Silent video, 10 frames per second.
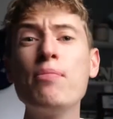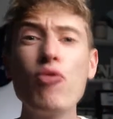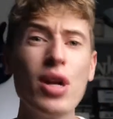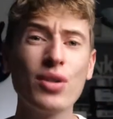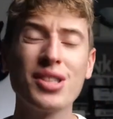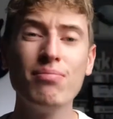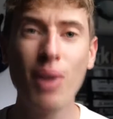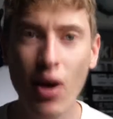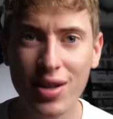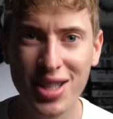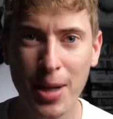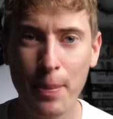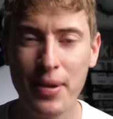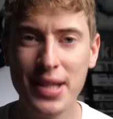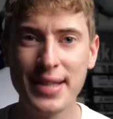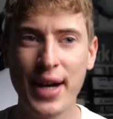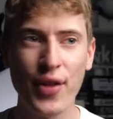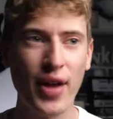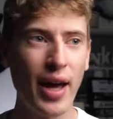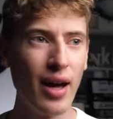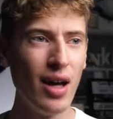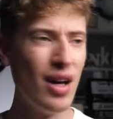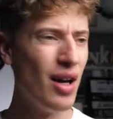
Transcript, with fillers: print on demand companies out there?